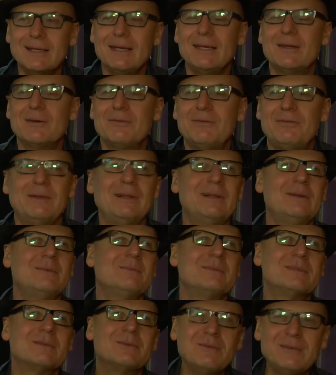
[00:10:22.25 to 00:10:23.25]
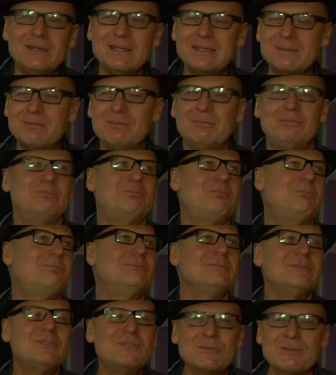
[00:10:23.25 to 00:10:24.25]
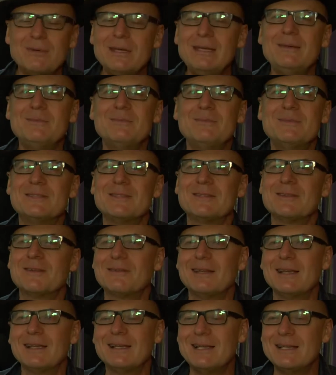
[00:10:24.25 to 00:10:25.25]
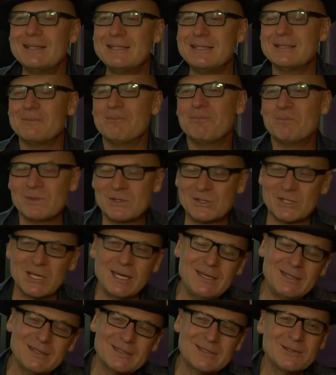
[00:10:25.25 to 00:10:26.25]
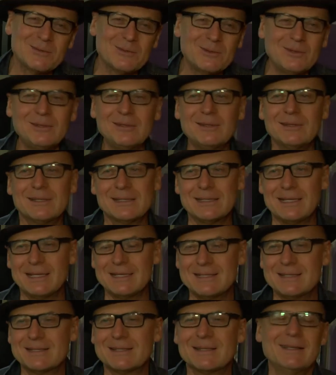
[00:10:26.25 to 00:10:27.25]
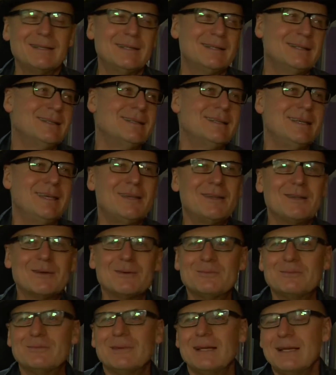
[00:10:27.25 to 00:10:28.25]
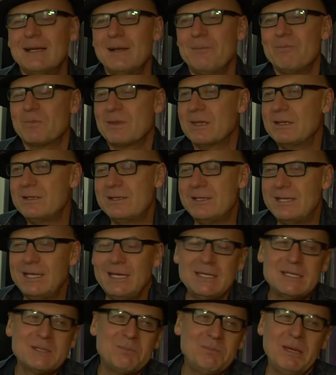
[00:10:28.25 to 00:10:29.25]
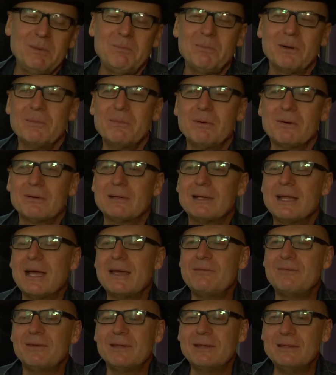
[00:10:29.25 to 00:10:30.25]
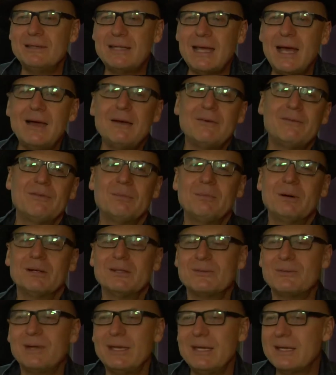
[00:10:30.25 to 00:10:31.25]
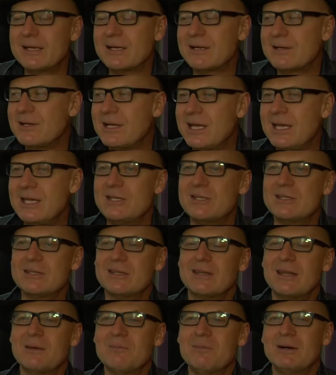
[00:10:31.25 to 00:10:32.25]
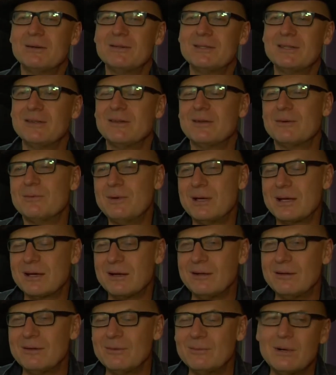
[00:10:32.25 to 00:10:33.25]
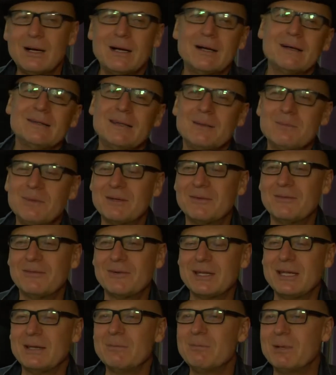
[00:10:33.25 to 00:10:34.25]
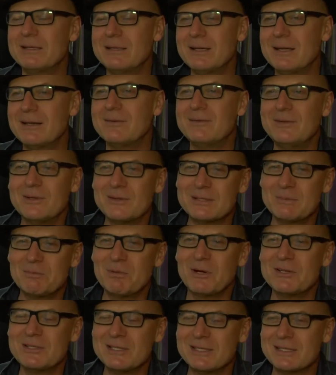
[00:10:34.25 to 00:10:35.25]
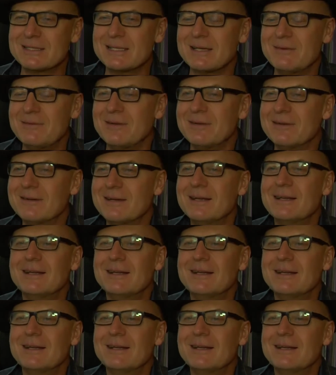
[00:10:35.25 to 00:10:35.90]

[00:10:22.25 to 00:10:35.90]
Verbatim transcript: you know, films with these Deep. dreams, you know, like let's change the world, let's, you know, Cause. teach people about life and death, about reincarnation, about, you know, we're all one, about forgive, but none of those projects ever,